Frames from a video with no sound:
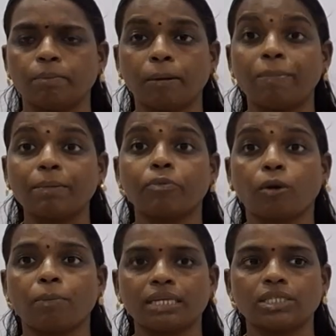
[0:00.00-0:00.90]
public
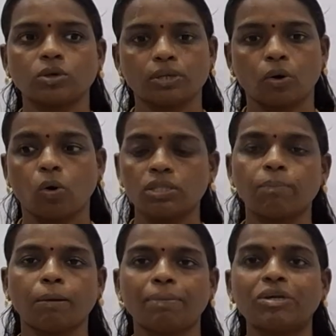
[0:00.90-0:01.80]
properties and all the
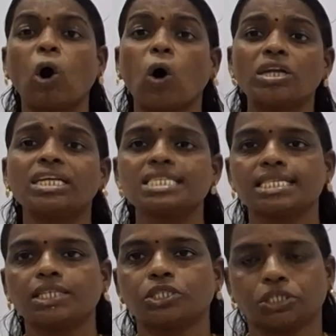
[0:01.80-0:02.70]
public
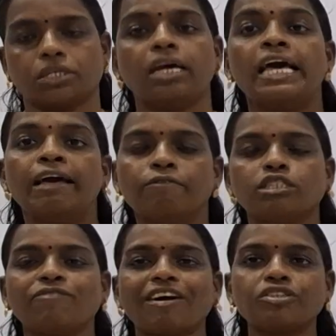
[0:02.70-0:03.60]
organizations
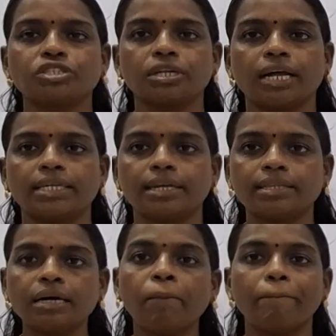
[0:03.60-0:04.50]
which function under
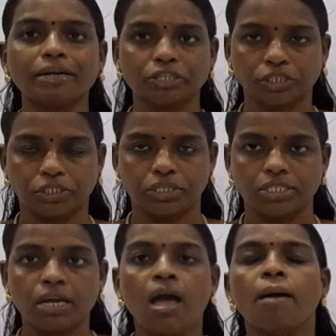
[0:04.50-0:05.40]
the
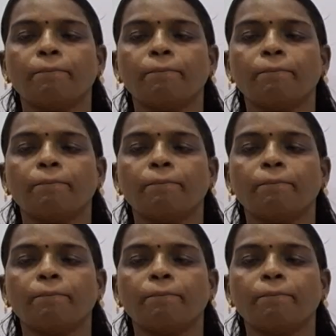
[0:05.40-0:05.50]
Britishers.